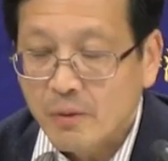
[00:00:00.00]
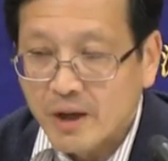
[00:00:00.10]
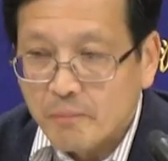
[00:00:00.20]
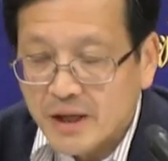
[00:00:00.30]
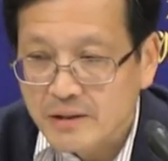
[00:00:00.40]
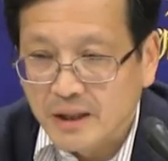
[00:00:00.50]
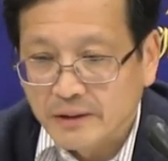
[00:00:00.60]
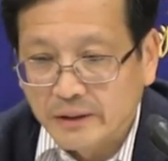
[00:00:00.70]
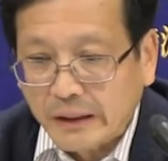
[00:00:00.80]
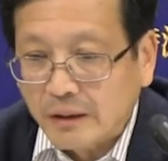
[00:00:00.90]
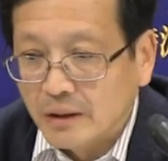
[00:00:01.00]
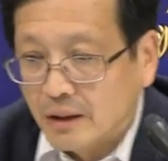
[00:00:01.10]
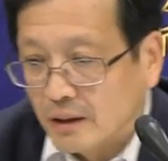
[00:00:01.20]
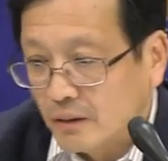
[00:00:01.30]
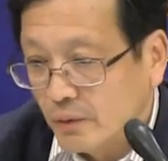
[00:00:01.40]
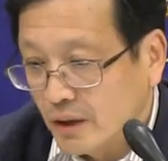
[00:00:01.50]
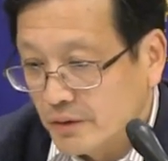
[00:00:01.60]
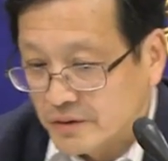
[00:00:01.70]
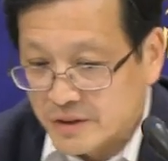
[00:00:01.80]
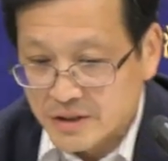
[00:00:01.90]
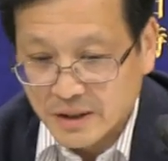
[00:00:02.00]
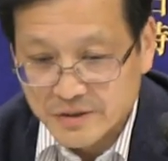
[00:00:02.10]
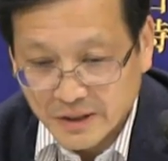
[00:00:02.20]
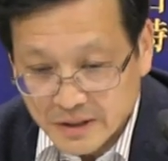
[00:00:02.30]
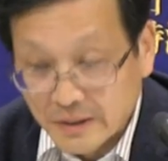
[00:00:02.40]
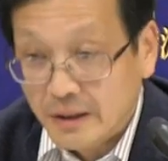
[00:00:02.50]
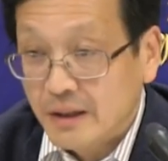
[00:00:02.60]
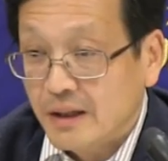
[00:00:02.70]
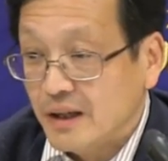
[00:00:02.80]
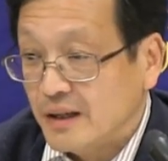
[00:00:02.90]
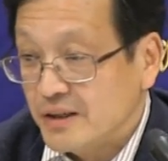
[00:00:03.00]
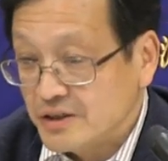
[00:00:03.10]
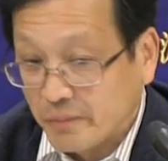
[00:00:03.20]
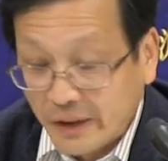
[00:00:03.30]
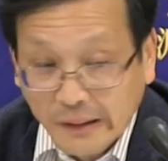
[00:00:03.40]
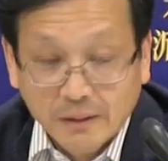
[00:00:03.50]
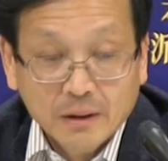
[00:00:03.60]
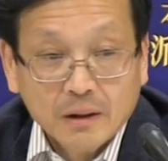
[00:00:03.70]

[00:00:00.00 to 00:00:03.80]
Okay, mass gathering, we are going to discuss this evening.